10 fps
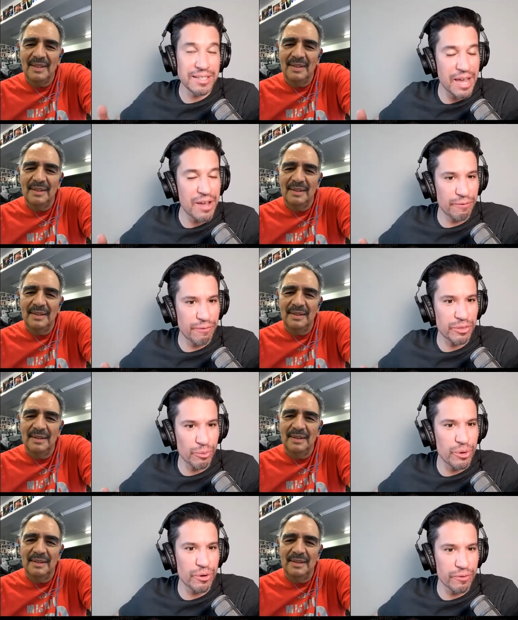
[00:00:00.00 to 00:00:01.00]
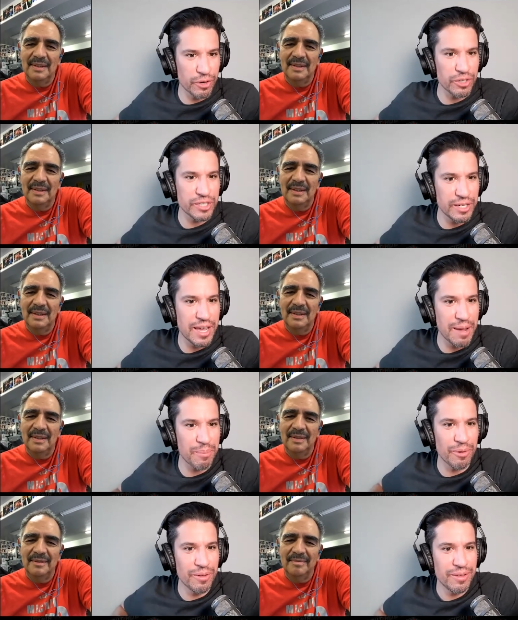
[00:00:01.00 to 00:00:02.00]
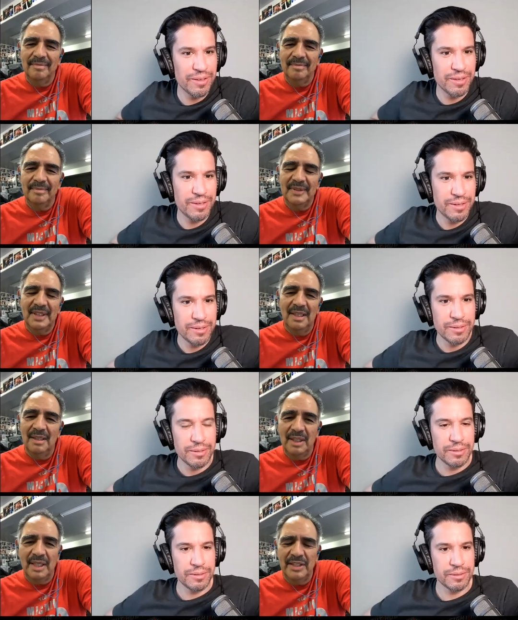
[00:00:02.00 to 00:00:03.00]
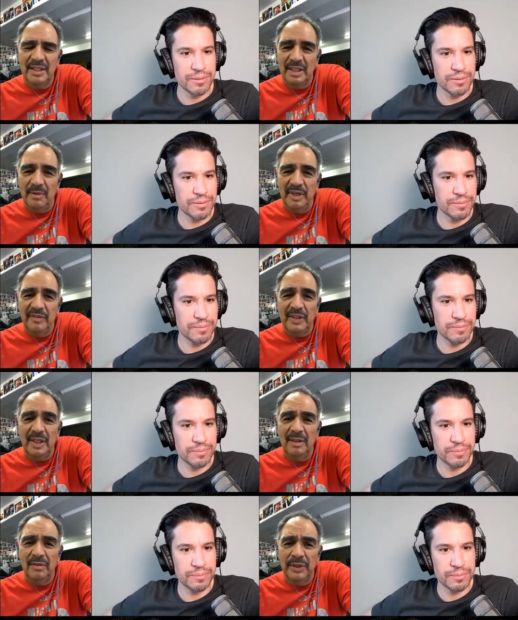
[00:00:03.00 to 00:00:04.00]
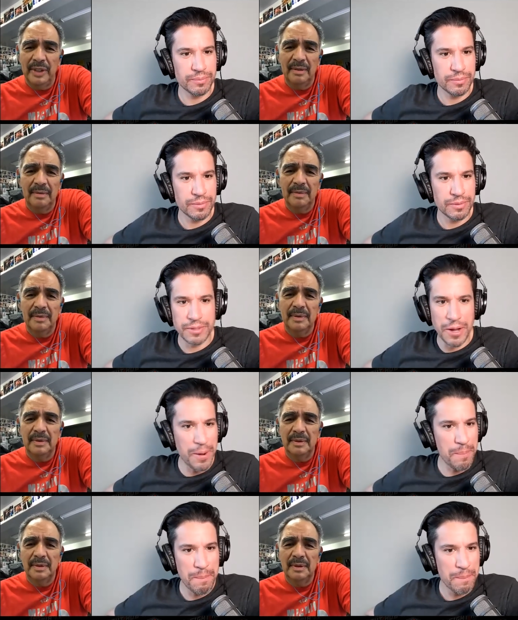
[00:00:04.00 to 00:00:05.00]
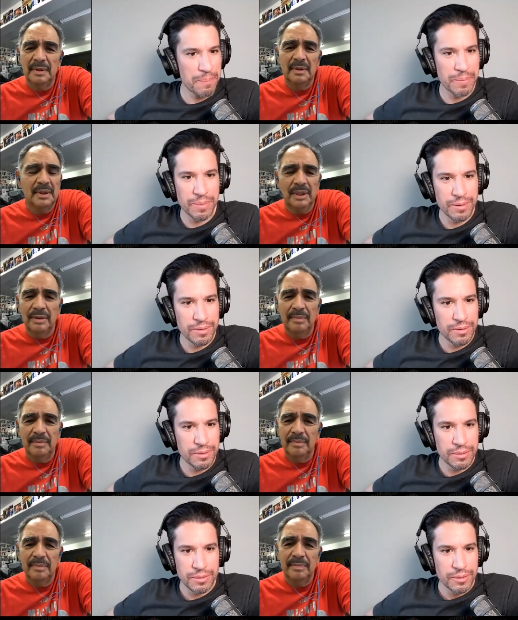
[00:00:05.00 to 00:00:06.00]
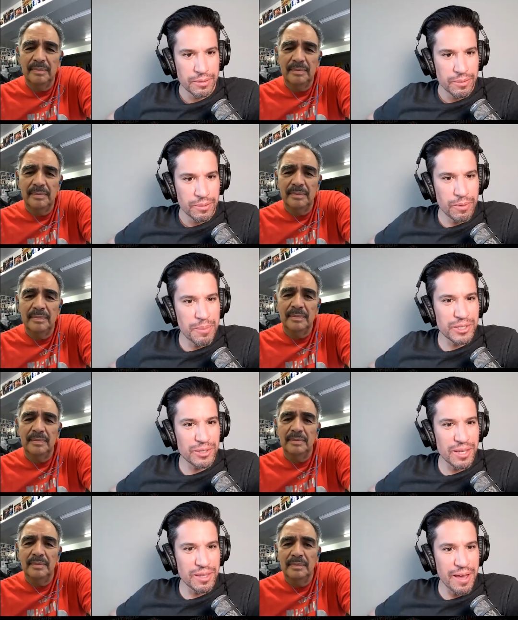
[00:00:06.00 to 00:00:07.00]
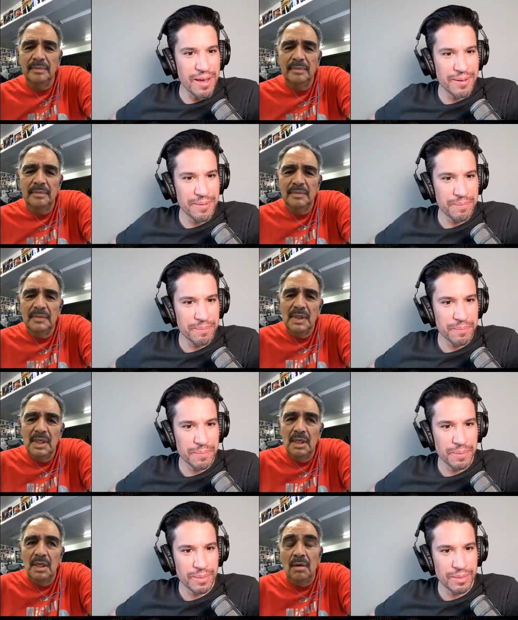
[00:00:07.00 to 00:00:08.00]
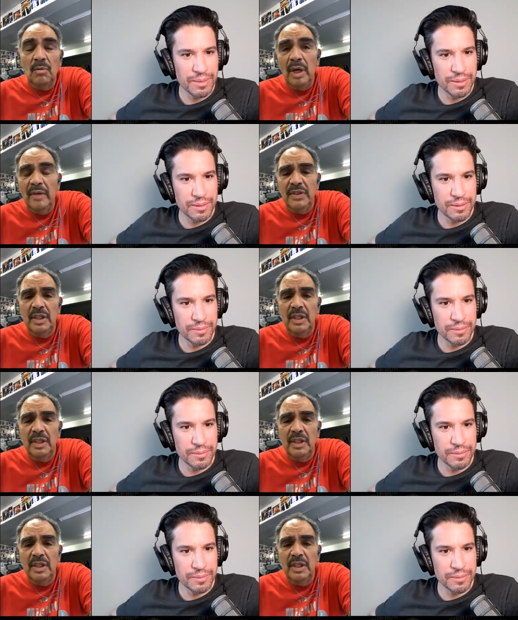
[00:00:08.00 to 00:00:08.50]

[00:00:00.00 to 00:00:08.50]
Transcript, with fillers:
Speaker 1: Teo to fight the winner of Garcia Campbell.
Speaker 2: Uh, Garcia's not ready for that level yet. No. No.
Speaker 1: What makes you think that?
Speaker 2: What I've seen